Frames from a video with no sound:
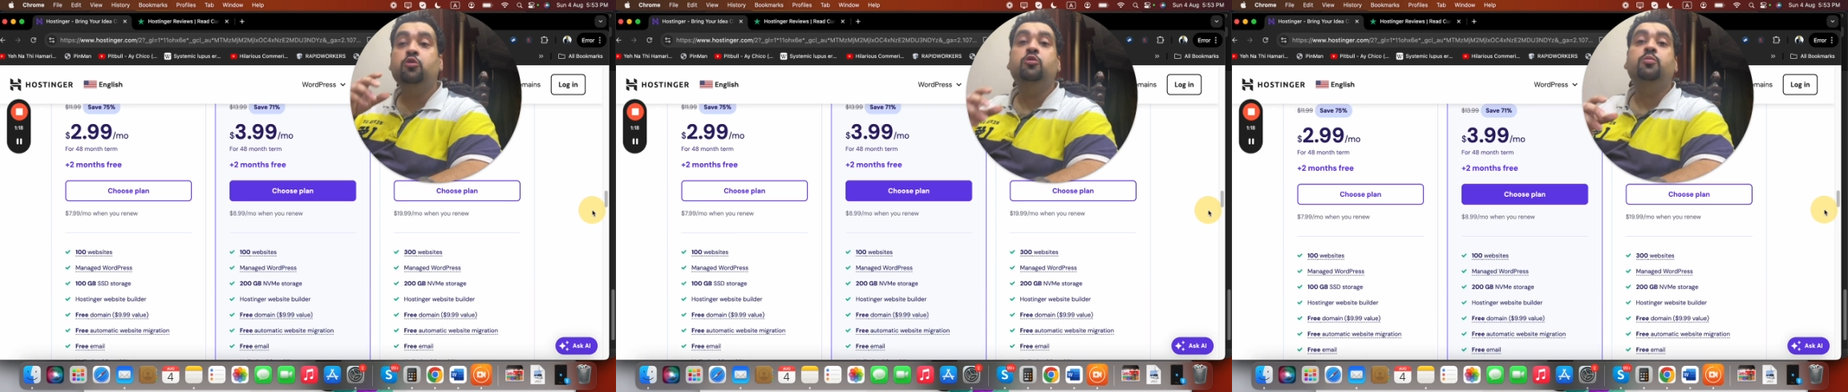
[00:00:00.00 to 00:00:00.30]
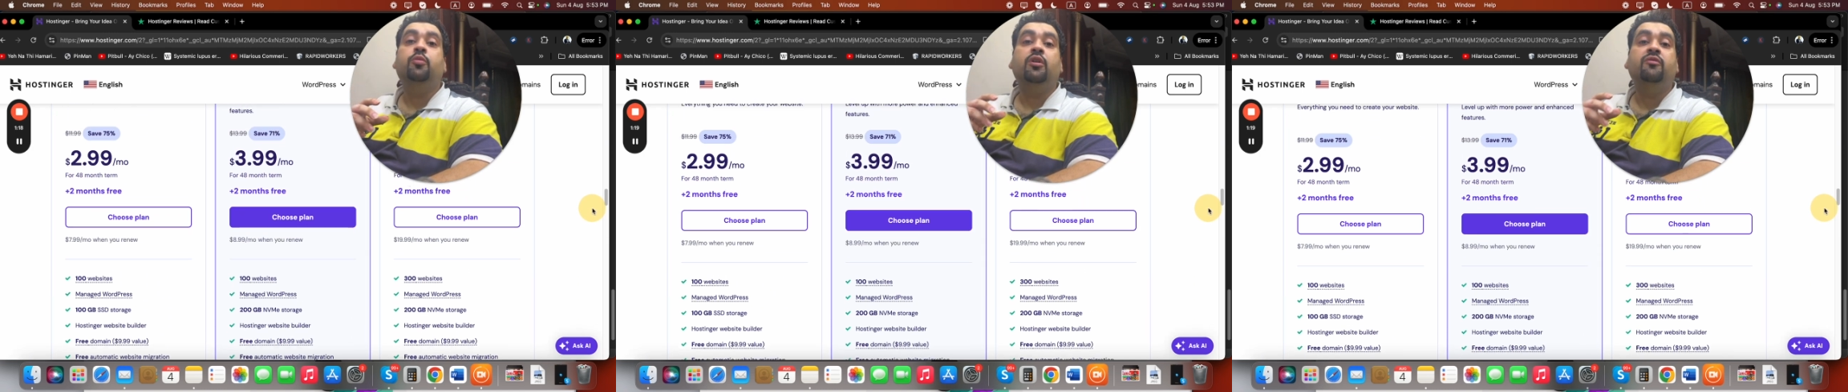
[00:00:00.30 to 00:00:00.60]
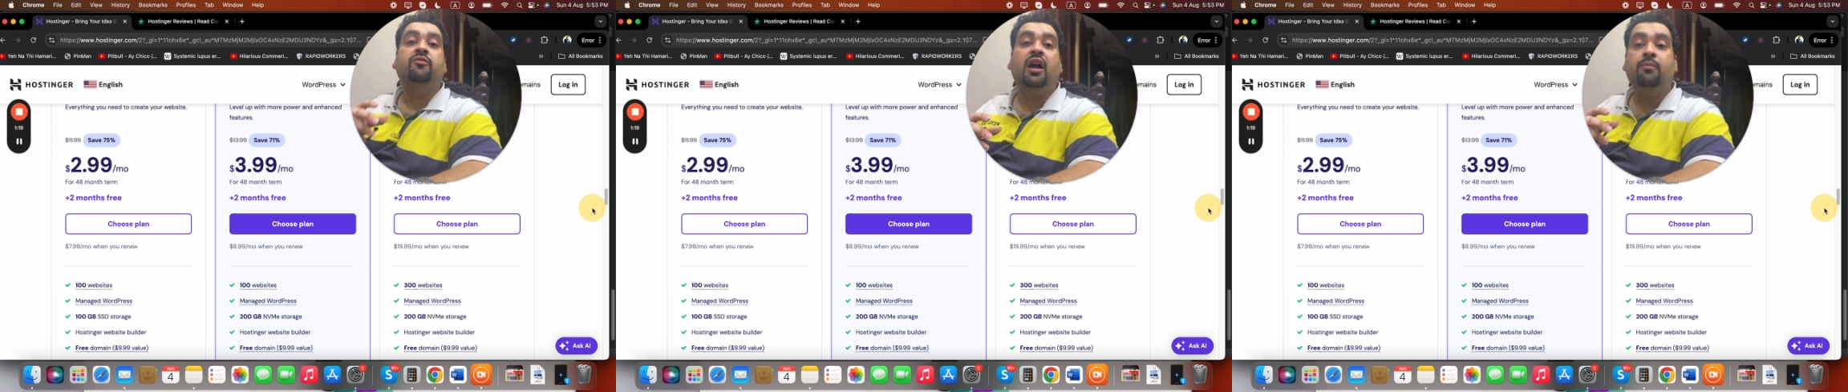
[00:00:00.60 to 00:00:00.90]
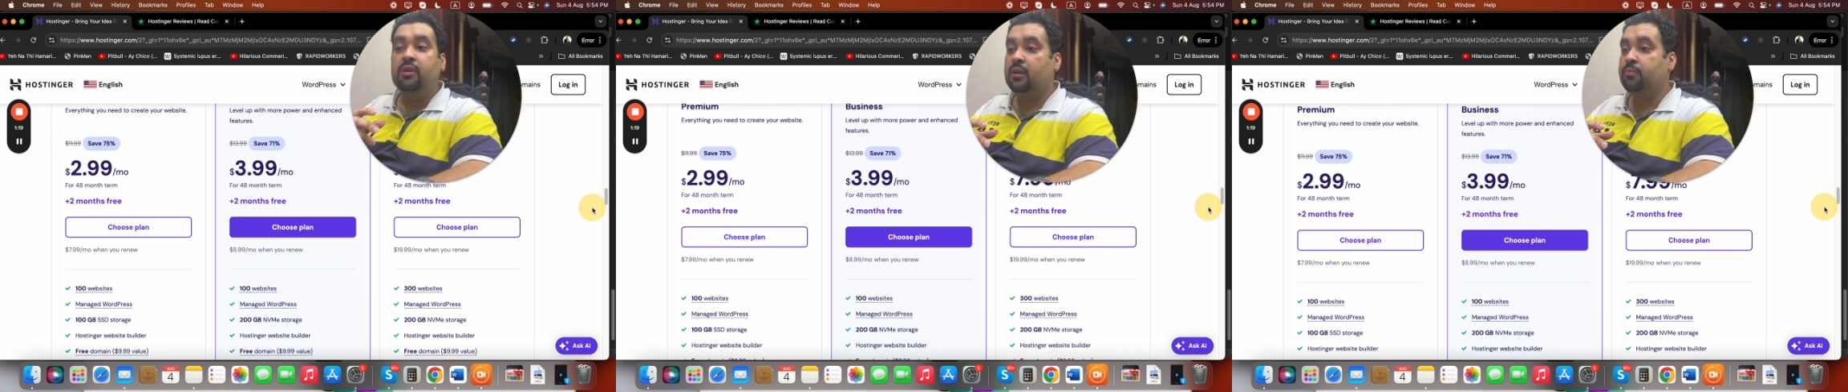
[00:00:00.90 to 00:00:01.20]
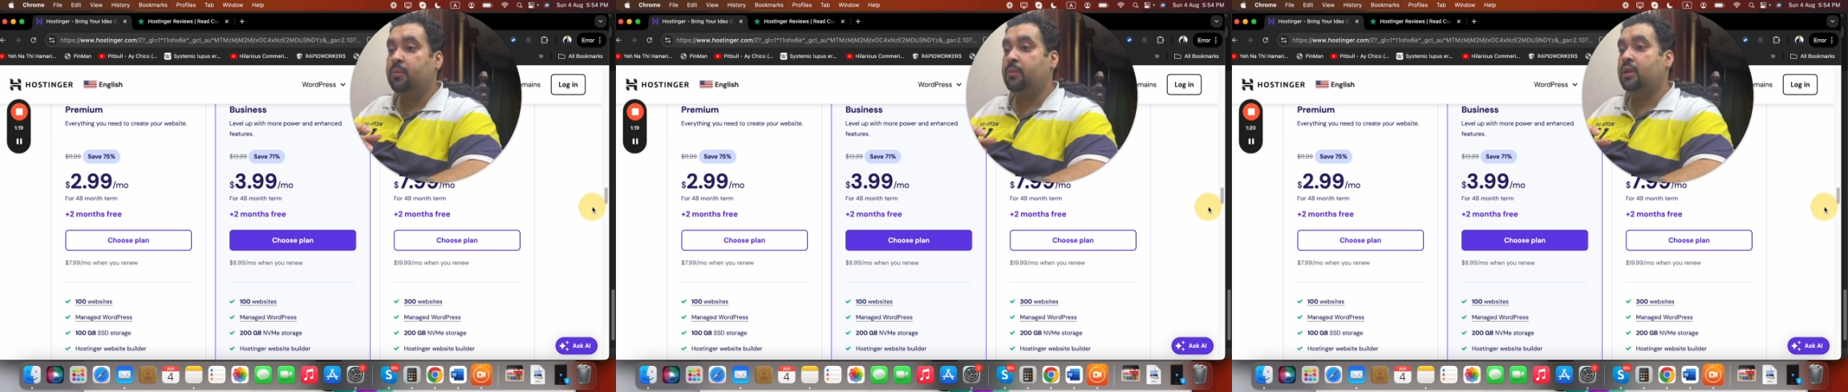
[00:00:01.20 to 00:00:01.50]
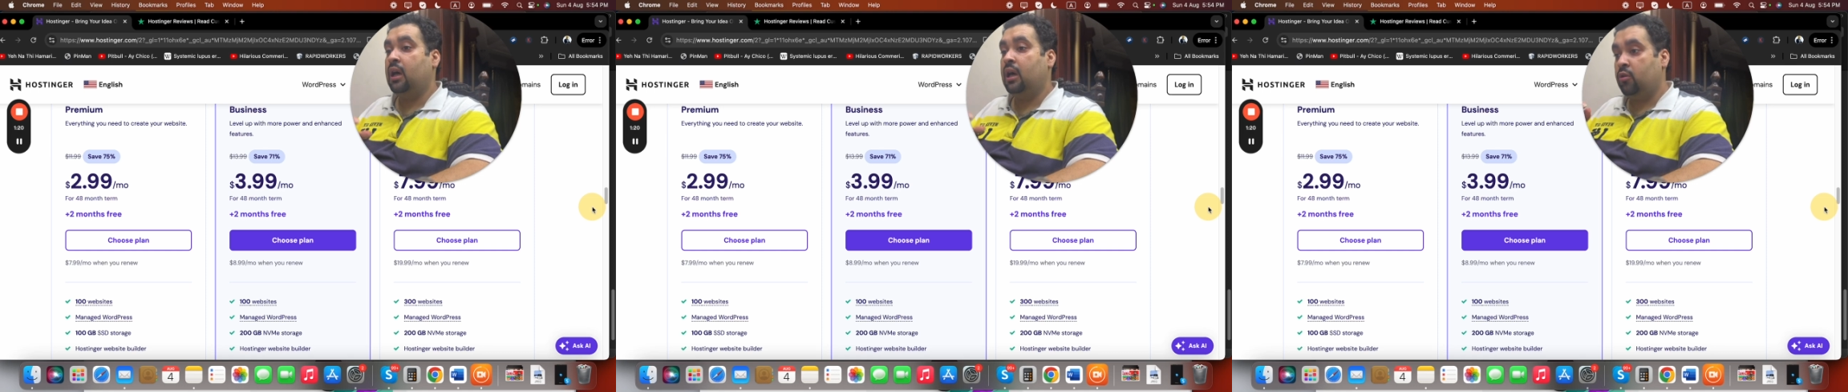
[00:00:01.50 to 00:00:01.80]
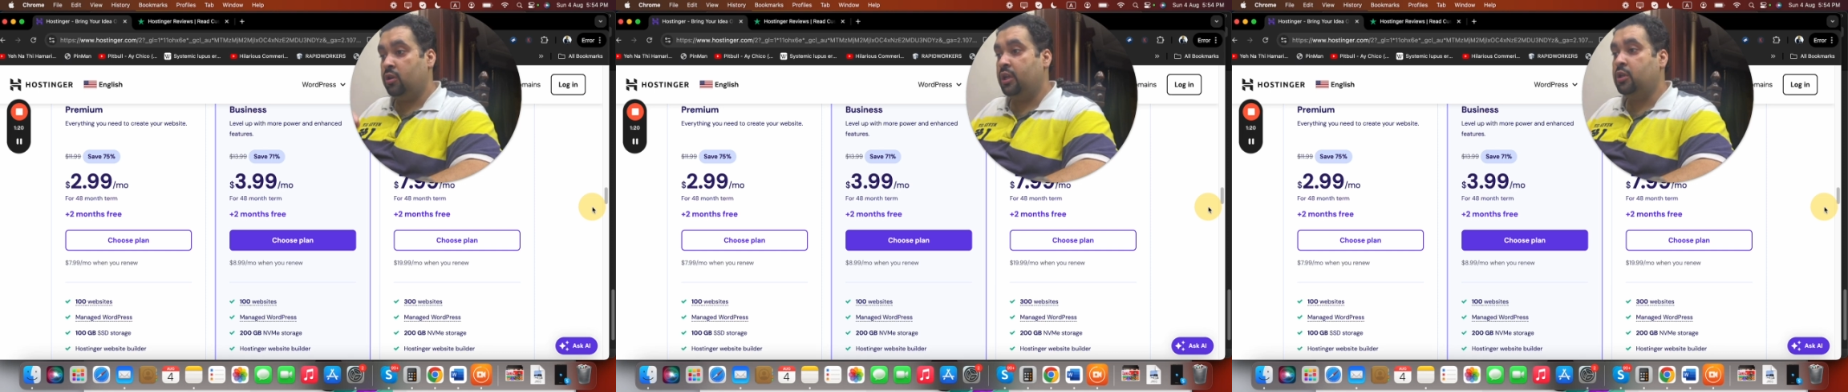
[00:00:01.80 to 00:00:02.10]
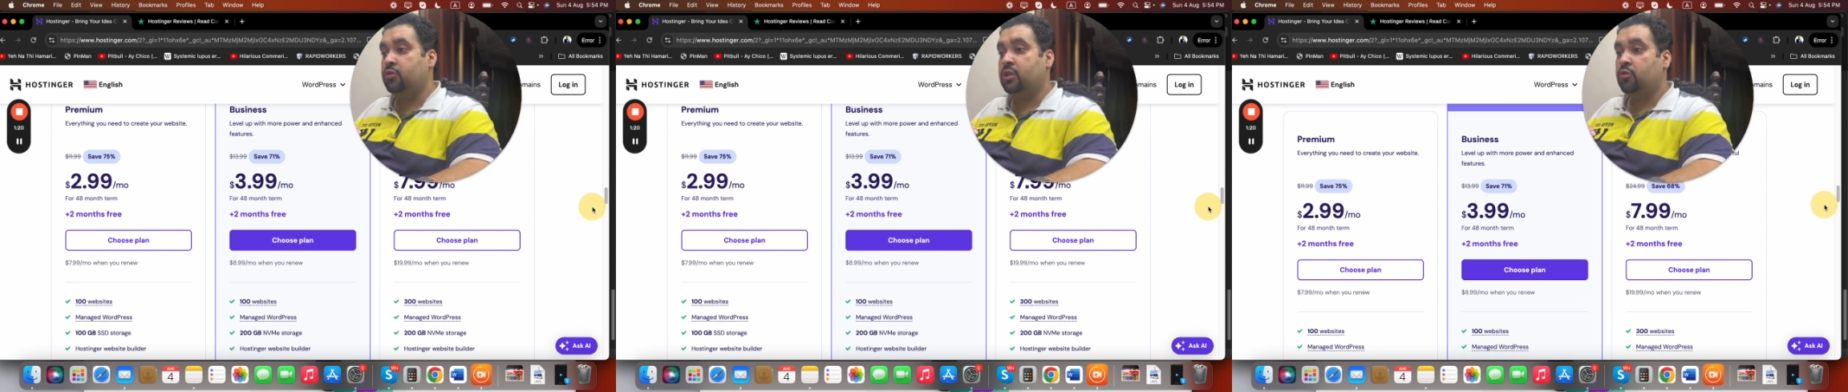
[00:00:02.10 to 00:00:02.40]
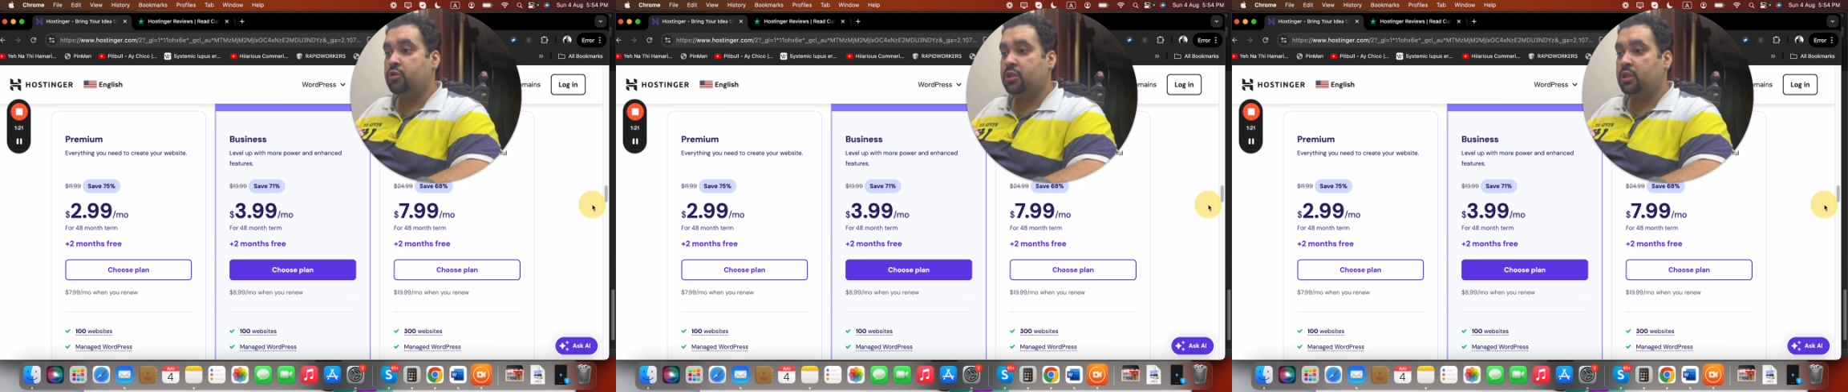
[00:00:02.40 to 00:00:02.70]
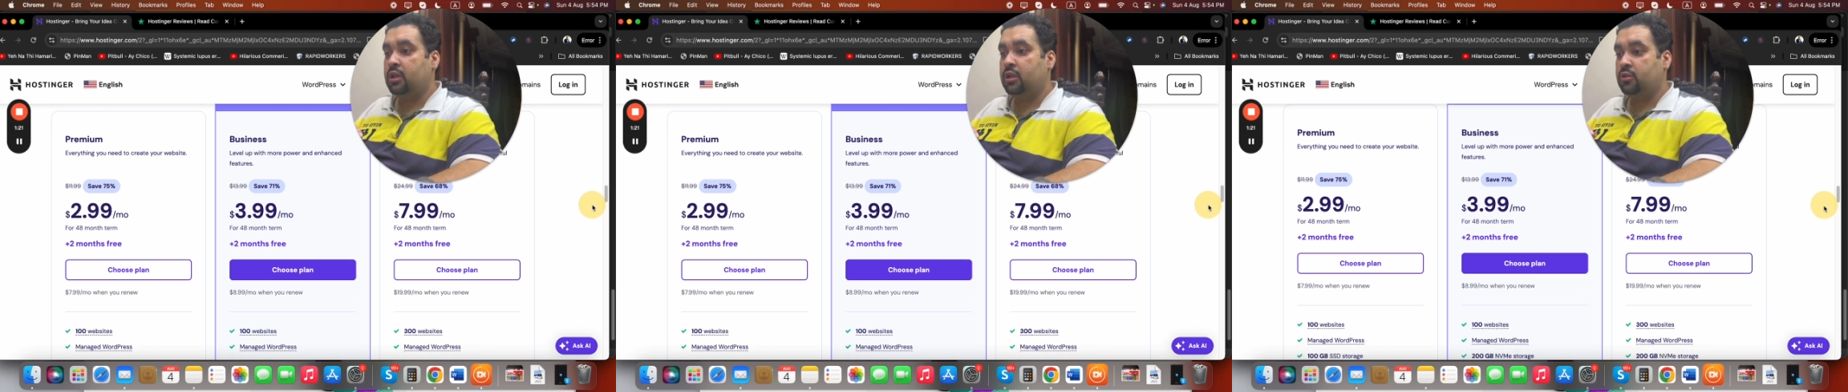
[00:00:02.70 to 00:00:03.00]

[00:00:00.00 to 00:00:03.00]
2.5 million people are already using Hostinger.